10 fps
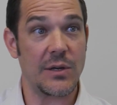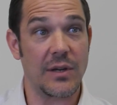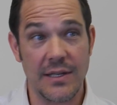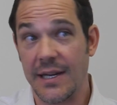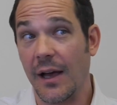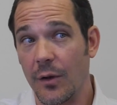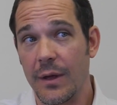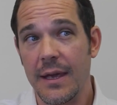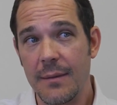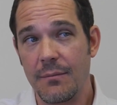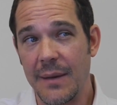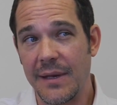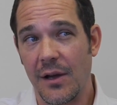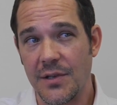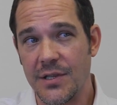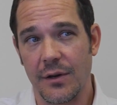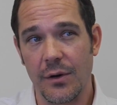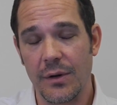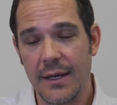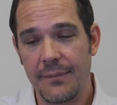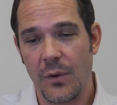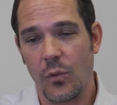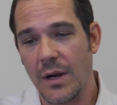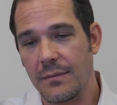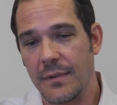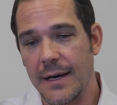You could tell maybe also what